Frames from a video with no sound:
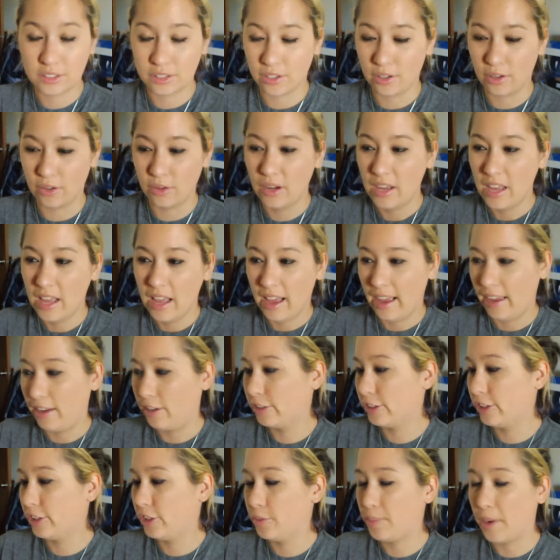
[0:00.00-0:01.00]
so I
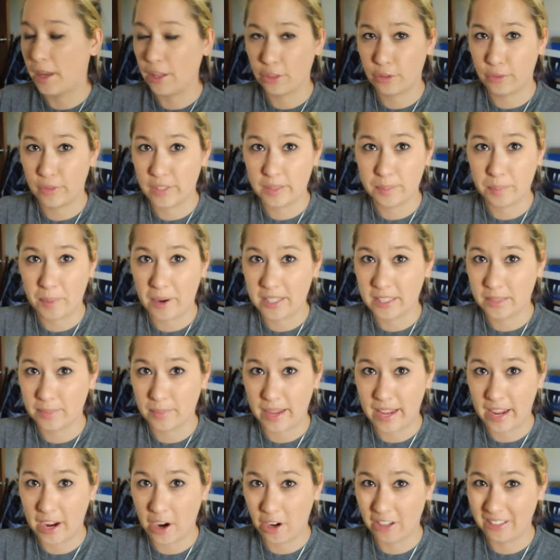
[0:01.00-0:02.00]
usually do about 3 sprays
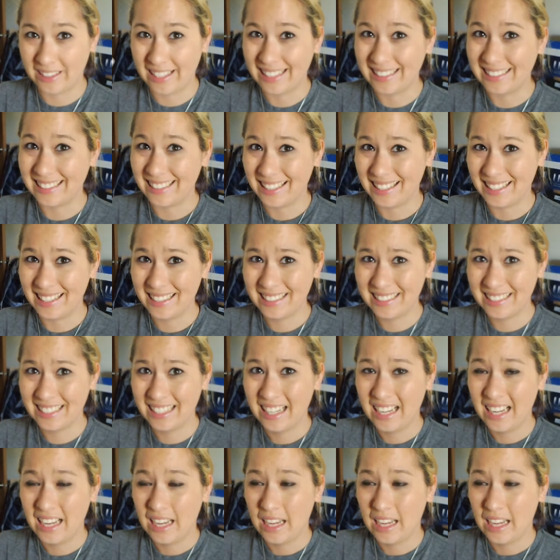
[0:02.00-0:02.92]
in my hair and that's it.